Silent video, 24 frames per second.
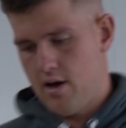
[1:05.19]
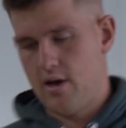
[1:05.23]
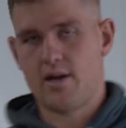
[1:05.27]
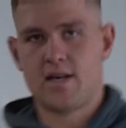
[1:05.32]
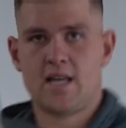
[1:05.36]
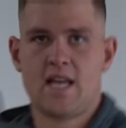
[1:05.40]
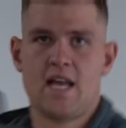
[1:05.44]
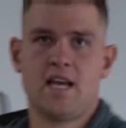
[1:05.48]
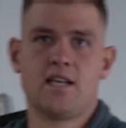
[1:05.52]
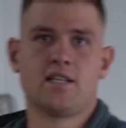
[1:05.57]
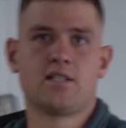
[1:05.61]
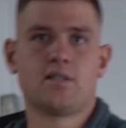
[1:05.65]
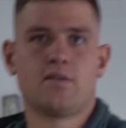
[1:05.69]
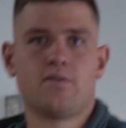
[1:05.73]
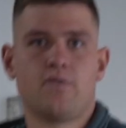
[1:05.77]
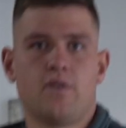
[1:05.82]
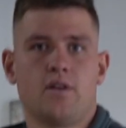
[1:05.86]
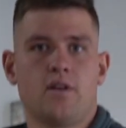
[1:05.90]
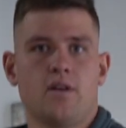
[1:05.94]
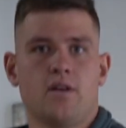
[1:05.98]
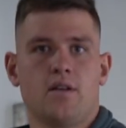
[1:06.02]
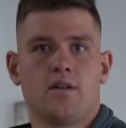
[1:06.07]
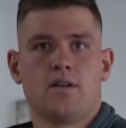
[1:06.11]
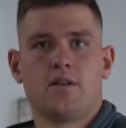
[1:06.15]
test
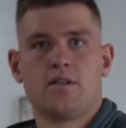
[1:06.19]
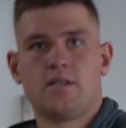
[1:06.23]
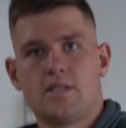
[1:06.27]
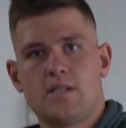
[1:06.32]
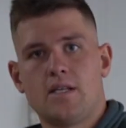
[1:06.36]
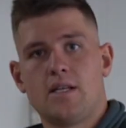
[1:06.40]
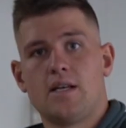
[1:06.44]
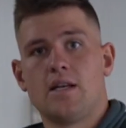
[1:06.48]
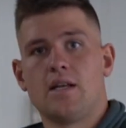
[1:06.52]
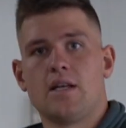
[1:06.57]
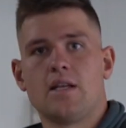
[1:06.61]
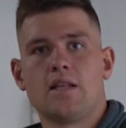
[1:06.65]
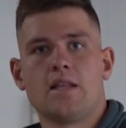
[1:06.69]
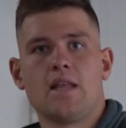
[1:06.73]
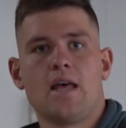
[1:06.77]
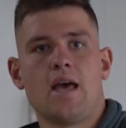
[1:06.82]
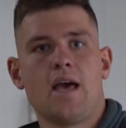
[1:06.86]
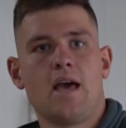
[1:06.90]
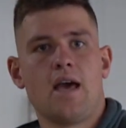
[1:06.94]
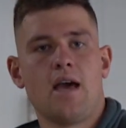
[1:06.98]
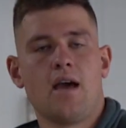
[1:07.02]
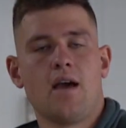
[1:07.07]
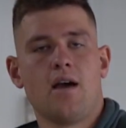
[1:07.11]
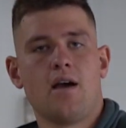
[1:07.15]
fit it, sit it in
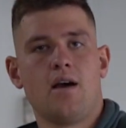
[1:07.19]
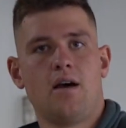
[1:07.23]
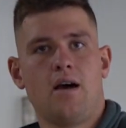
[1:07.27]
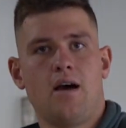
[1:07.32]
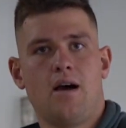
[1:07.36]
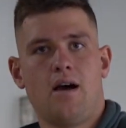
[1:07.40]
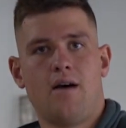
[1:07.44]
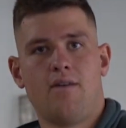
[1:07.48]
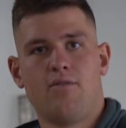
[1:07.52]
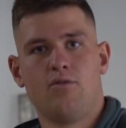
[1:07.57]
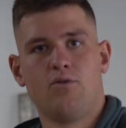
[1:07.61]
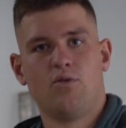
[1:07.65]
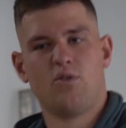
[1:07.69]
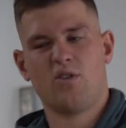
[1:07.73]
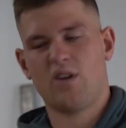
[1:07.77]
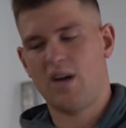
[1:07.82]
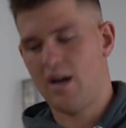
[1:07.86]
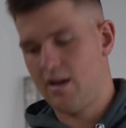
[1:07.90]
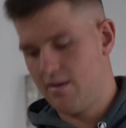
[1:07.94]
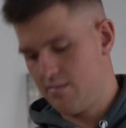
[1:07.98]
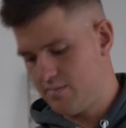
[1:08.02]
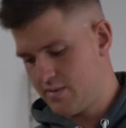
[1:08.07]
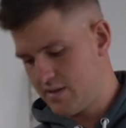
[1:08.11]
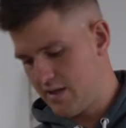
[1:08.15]
there, have a look,
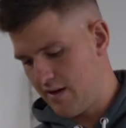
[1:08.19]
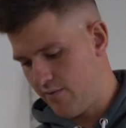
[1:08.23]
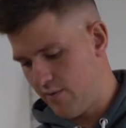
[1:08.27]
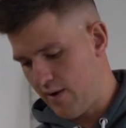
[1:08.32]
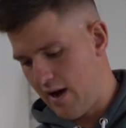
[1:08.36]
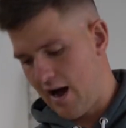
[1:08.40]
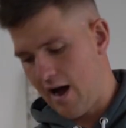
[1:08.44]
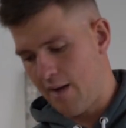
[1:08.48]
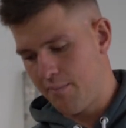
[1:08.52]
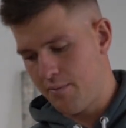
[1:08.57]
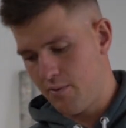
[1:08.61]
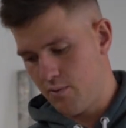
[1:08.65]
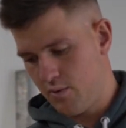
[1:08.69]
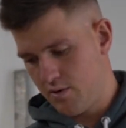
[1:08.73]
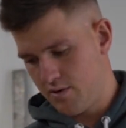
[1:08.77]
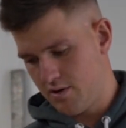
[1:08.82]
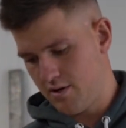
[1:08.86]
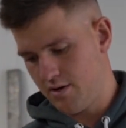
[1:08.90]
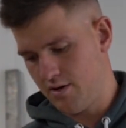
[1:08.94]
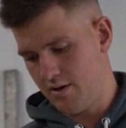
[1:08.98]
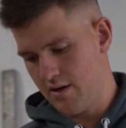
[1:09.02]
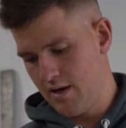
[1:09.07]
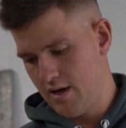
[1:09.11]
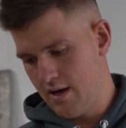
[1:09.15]
see if we're happy with
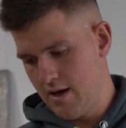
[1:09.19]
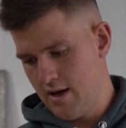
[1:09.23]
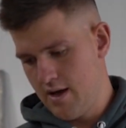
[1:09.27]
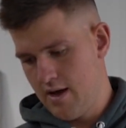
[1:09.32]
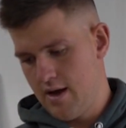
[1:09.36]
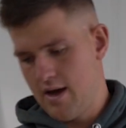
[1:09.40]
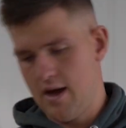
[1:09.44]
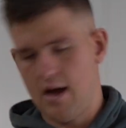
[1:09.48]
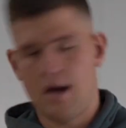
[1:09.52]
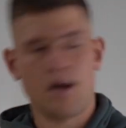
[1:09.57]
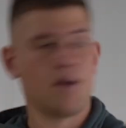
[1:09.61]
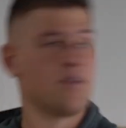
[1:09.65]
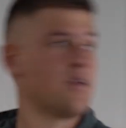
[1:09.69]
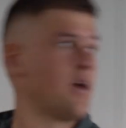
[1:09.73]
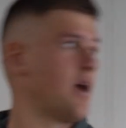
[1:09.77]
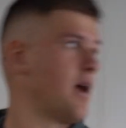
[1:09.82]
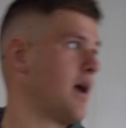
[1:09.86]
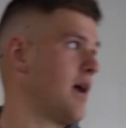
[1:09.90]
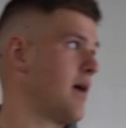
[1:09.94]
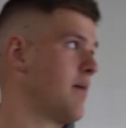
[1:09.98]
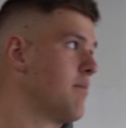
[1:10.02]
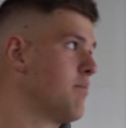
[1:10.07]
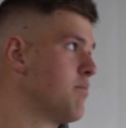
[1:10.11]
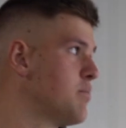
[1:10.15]
it, and
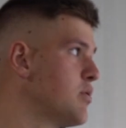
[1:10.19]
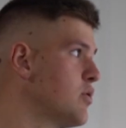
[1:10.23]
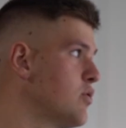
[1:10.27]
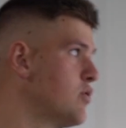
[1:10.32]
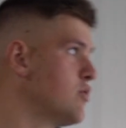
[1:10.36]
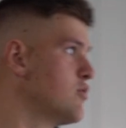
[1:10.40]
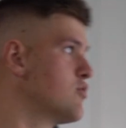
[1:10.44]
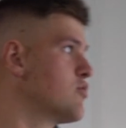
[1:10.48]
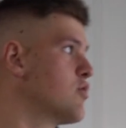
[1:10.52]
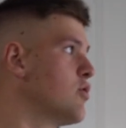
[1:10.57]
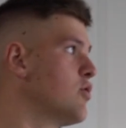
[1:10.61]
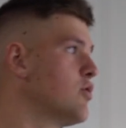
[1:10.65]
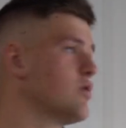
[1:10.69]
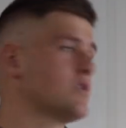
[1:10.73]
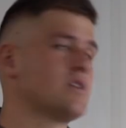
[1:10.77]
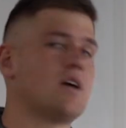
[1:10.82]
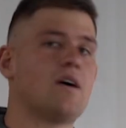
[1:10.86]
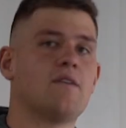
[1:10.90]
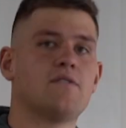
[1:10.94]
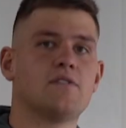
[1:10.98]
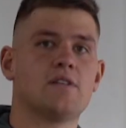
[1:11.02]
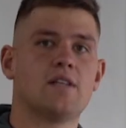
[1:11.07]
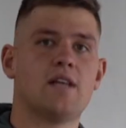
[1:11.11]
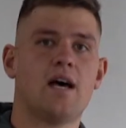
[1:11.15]
then build the drawers
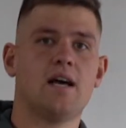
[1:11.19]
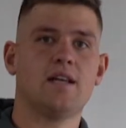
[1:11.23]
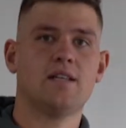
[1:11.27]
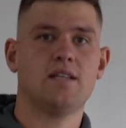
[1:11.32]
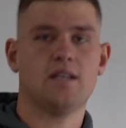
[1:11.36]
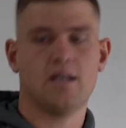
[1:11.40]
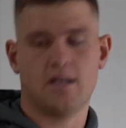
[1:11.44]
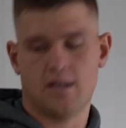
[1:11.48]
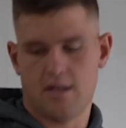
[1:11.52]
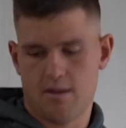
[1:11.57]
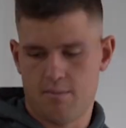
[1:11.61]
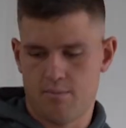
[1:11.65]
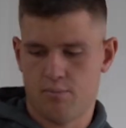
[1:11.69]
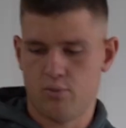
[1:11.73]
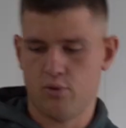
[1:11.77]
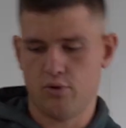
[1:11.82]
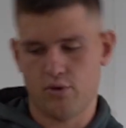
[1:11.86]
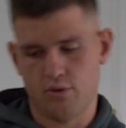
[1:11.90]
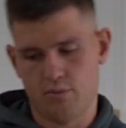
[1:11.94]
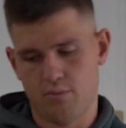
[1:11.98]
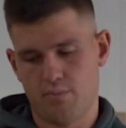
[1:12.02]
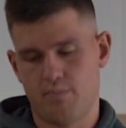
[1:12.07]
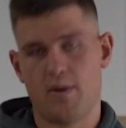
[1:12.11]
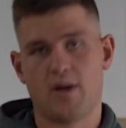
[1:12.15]
after that, and then put
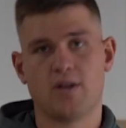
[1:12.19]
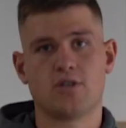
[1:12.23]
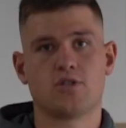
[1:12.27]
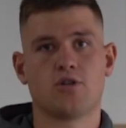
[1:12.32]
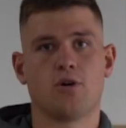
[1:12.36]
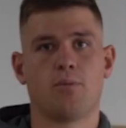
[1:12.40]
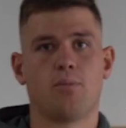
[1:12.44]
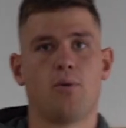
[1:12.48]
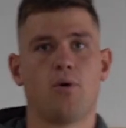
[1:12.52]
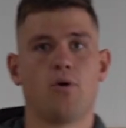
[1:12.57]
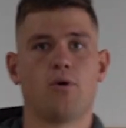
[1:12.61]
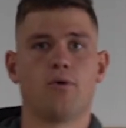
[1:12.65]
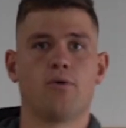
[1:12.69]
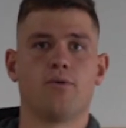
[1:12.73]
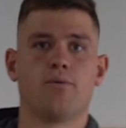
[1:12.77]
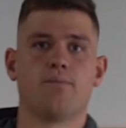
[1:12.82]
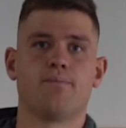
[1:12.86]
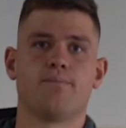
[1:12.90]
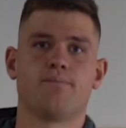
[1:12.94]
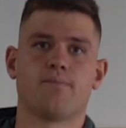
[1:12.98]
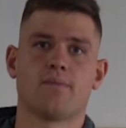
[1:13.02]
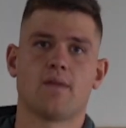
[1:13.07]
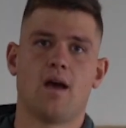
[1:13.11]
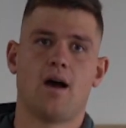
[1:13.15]
the bench top on
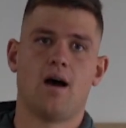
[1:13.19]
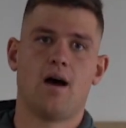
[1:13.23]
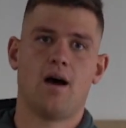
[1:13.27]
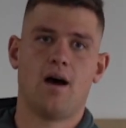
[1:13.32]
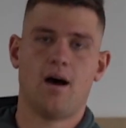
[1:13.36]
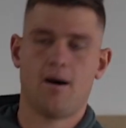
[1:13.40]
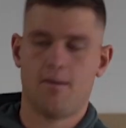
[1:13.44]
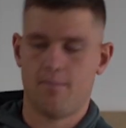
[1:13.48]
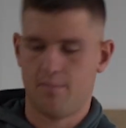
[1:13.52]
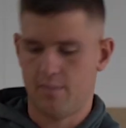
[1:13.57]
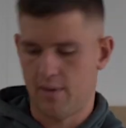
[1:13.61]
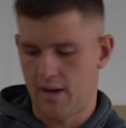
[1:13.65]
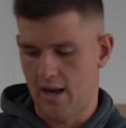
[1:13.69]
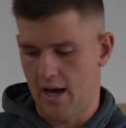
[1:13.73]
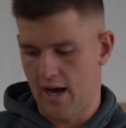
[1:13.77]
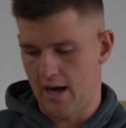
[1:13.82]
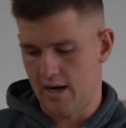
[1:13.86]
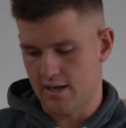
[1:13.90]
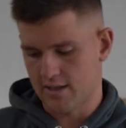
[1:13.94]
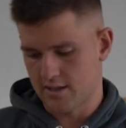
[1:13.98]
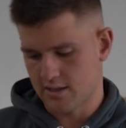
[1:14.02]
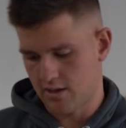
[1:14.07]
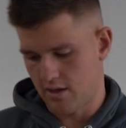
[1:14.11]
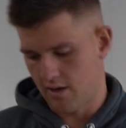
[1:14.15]

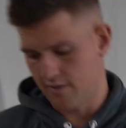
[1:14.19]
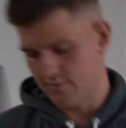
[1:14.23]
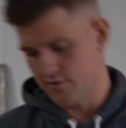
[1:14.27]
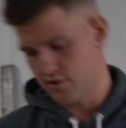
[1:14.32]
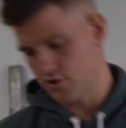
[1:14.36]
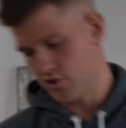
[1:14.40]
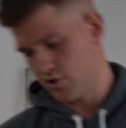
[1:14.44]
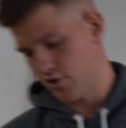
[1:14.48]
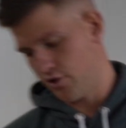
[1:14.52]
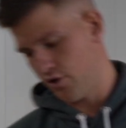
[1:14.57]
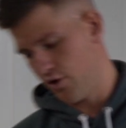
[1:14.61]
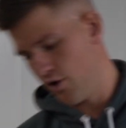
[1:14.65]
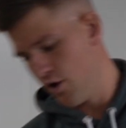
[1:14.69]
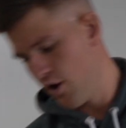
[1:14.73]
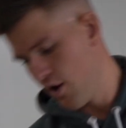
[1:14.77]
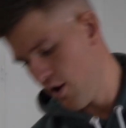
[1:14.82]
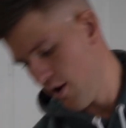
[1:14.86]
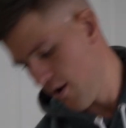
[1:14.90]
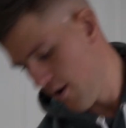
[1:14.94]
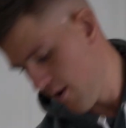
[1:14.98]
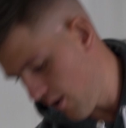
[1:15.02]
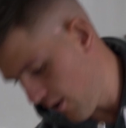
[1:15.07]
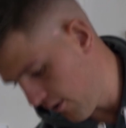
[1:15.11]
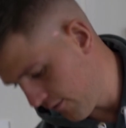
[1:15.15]
last. I'm just going to
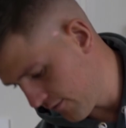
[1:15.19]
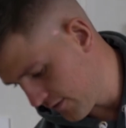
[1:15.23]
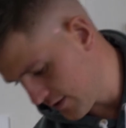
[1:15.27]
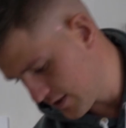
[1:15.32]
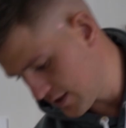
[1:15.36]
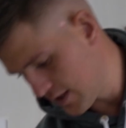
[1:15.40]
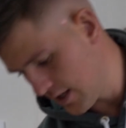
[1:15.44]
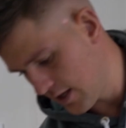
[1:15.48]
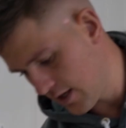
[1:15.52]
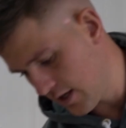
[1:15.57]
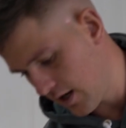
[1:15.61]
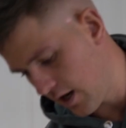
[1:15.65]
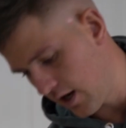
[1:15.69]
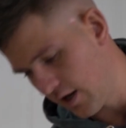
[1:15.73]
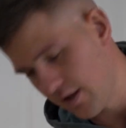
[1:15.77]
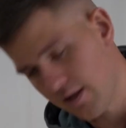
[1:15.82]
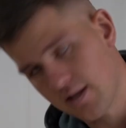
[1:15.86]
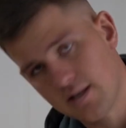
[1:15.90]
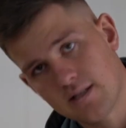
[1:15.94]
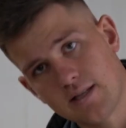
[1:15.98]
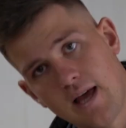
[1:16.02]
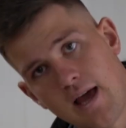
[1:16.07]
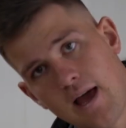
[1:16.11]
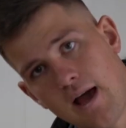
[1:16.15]
obviously cut
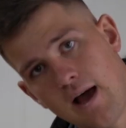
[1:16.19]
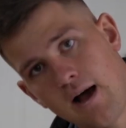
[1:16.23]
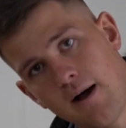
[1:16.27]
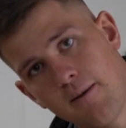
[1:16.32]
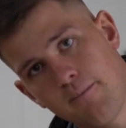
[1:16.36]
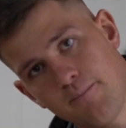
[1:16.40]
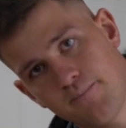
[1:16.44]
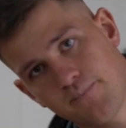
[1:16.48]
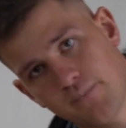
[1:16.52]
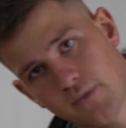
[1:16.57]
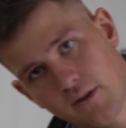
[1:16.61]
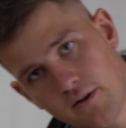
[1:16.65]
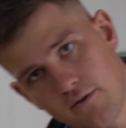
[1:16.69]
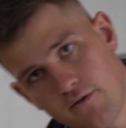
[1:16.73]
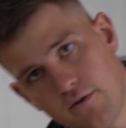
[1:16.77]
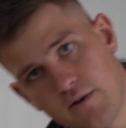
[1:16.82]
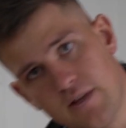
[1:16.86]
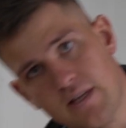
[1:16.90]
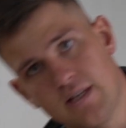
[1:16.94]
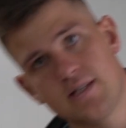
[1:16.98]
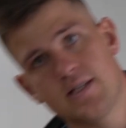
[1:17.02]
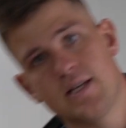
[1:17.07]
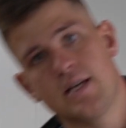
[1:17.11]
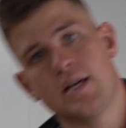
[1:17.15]
this out for
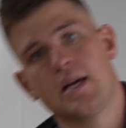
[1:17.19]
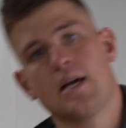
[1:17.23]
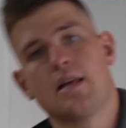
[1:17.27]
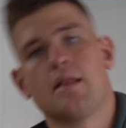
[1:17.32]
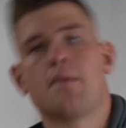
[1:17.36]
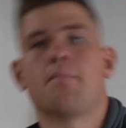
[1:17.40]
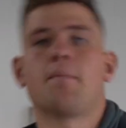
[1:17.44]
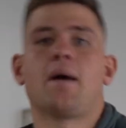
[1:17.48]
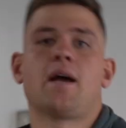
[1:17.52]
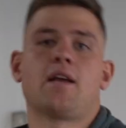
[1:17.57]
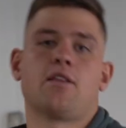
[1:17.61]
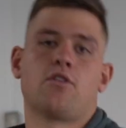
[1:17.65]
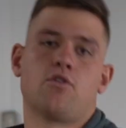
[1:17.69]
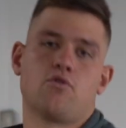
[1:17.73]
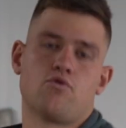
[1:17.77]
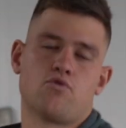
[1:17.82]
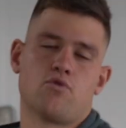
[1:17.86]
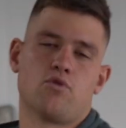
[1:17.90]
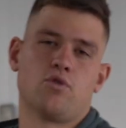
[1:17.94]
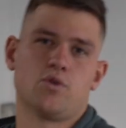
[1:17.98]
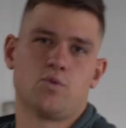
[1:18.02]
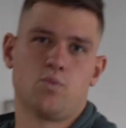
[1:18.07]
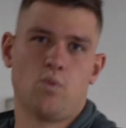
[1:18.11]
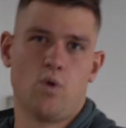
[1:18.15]
the sink and then make the
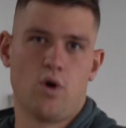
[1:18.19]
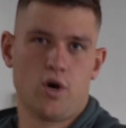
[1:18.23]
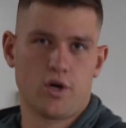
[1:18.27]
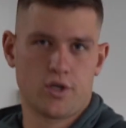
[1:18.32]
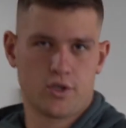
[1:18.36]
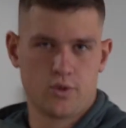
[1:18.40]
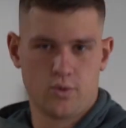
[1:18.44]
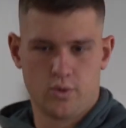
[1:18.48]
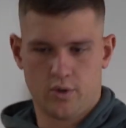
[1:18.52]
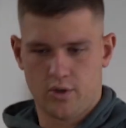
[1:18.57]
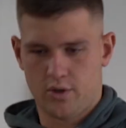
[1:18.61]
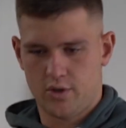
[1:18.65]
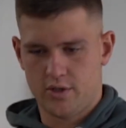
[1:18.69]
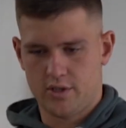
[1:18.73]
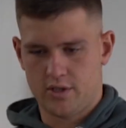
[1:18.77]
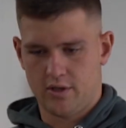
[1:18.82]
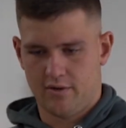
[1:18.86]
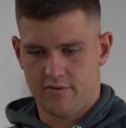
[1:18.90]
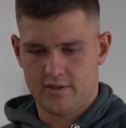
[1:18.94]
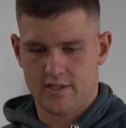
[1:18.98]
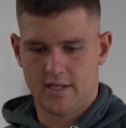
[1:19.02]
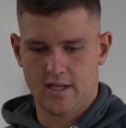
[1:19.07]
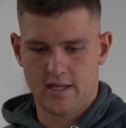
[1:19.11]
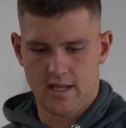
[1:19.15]
drawers work to it, because
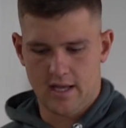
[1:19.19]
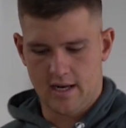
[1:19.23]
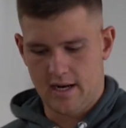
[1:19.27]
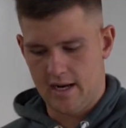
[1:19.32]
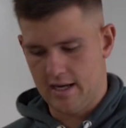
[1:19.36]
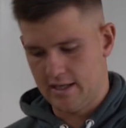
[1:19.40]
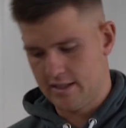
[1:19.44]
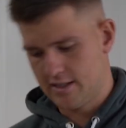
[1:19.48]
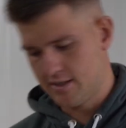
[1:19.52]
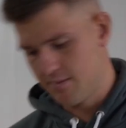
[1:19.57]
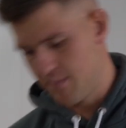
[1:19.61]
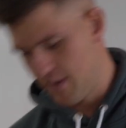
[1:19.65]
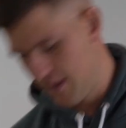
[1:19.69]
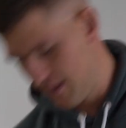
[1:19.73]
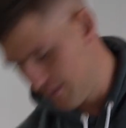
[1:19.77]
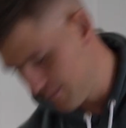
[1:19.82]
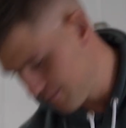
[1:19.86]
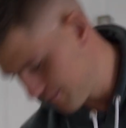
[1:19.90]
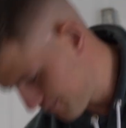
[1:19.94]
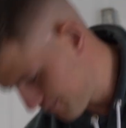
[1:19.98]
obviously there needs to be